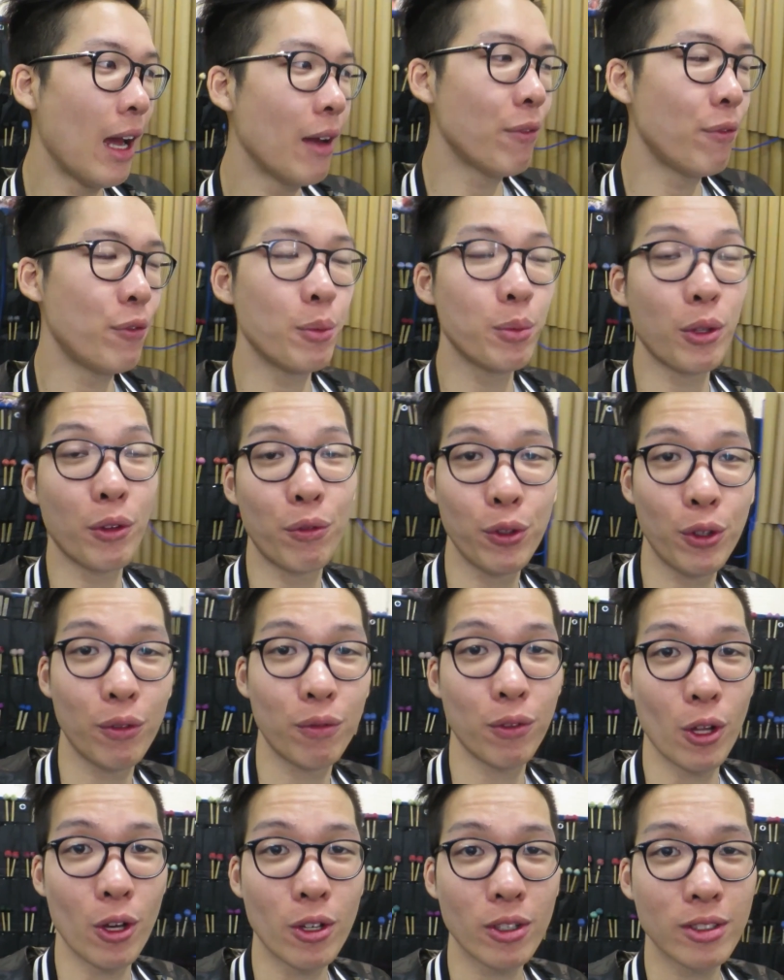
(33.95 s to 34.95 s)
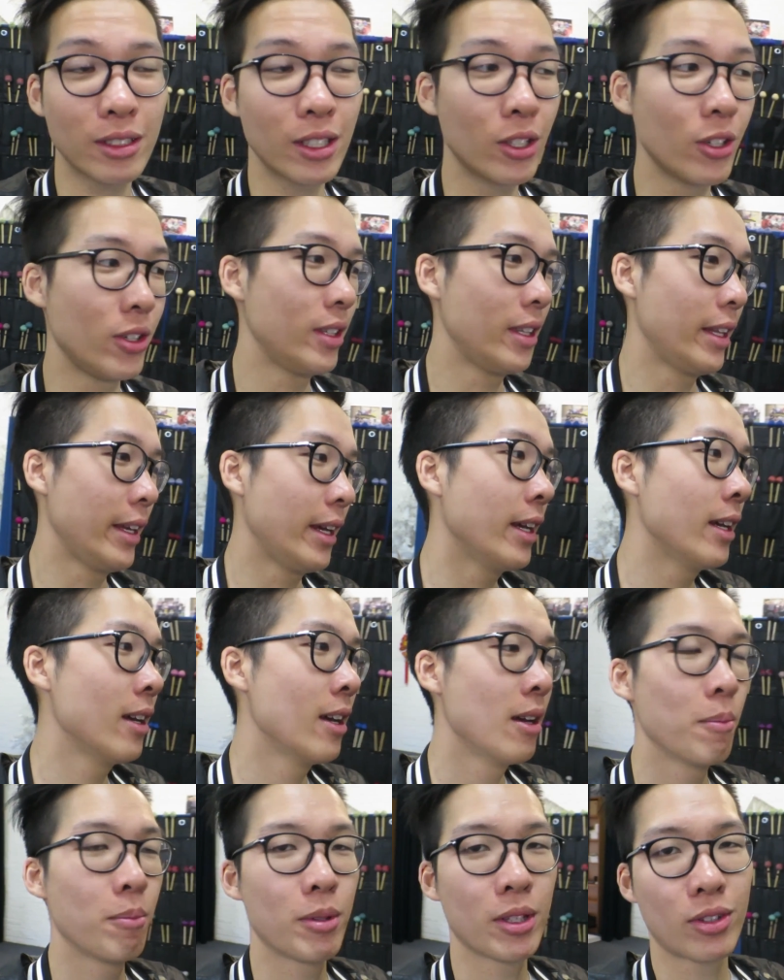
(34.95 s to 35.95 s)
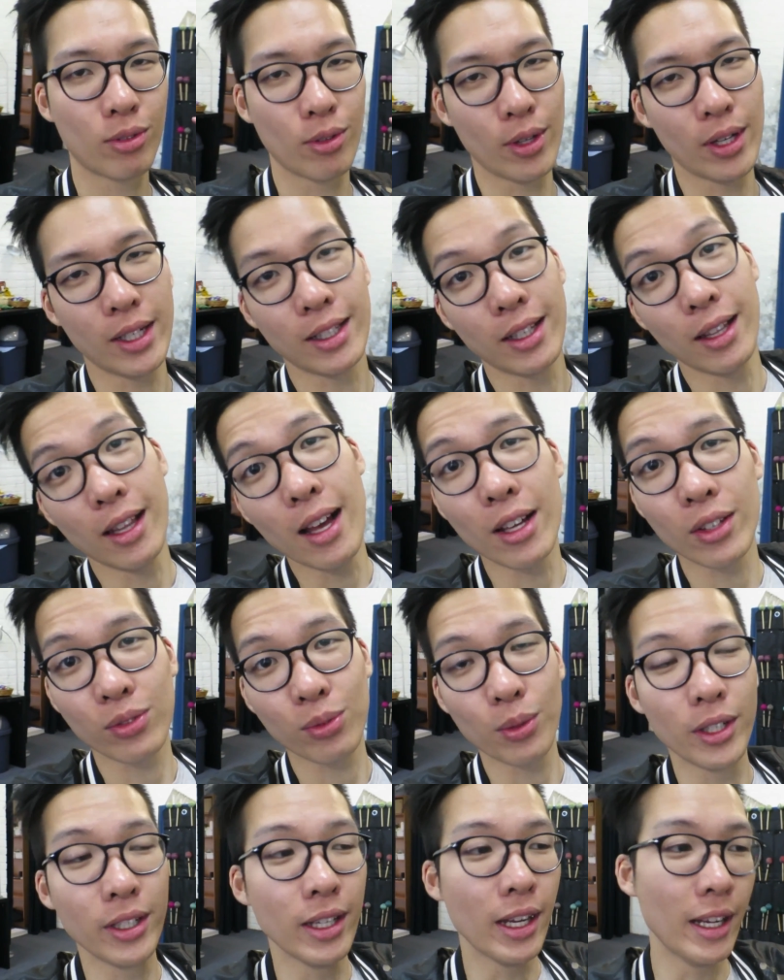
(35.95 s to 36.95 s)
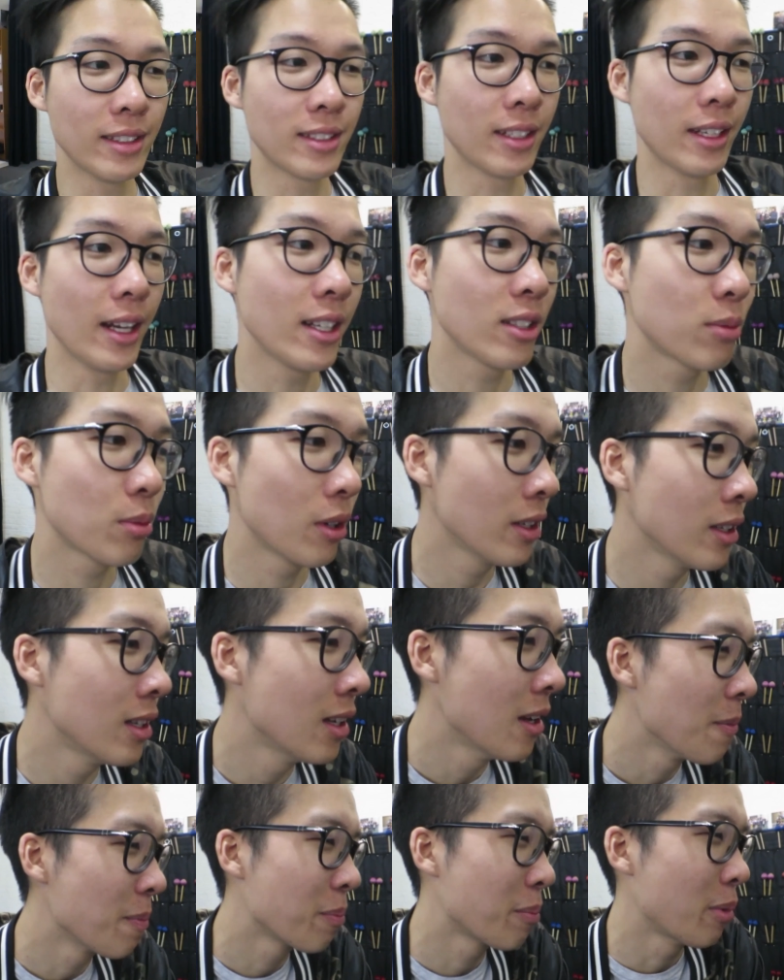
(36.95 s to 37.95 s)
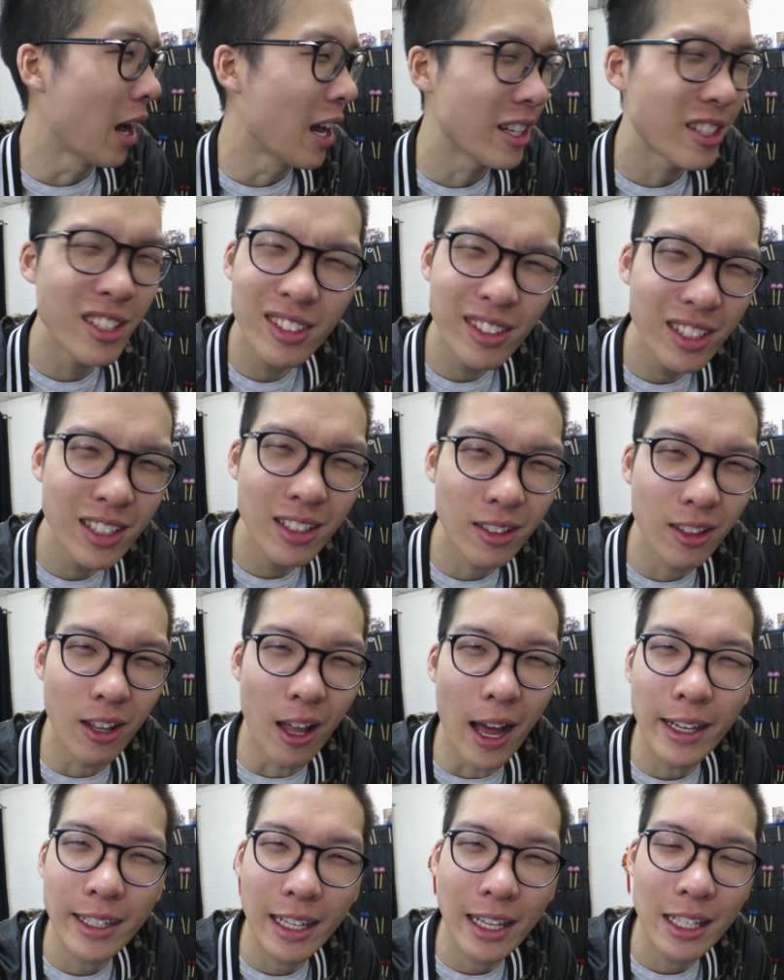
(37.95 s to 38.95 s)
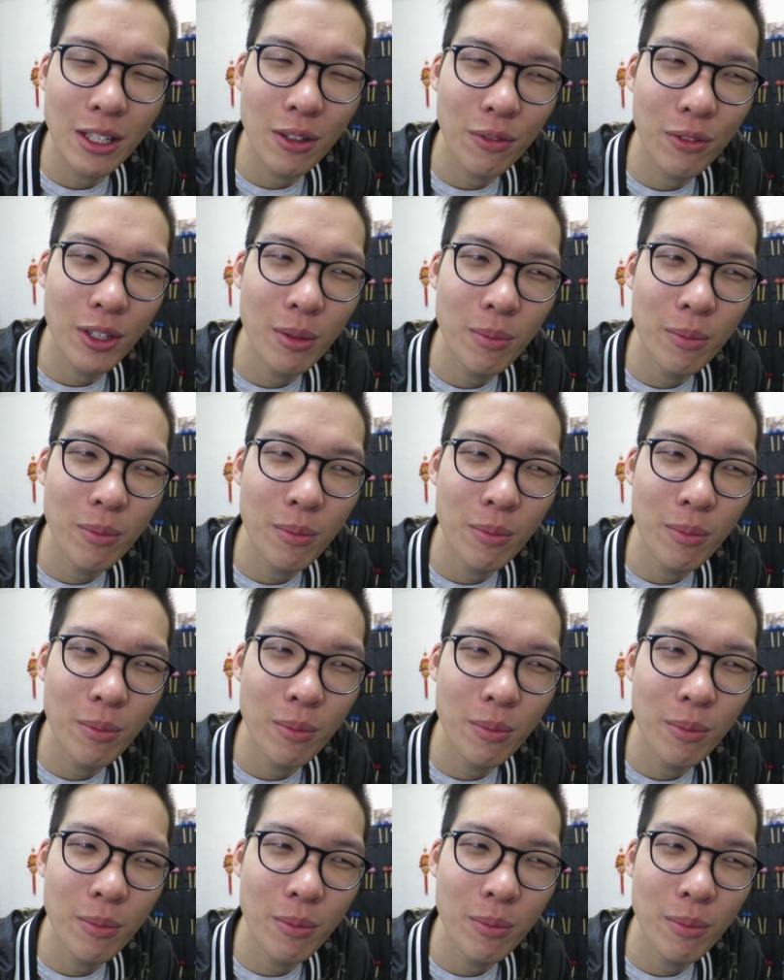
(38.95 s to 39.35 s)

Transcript: I have filmed a few vlogs here and there between the last one and today's one, but I just didn't like any of